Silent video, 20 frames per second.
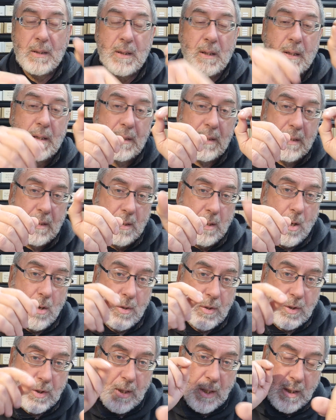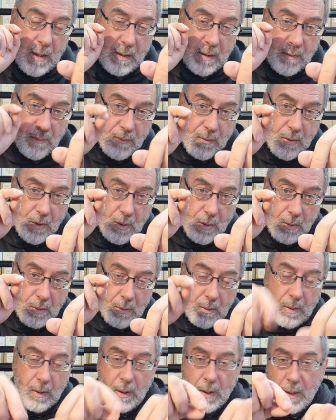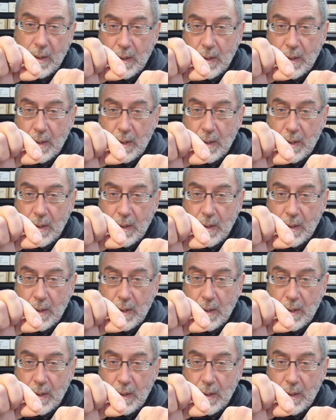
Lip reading: So there's no chance of you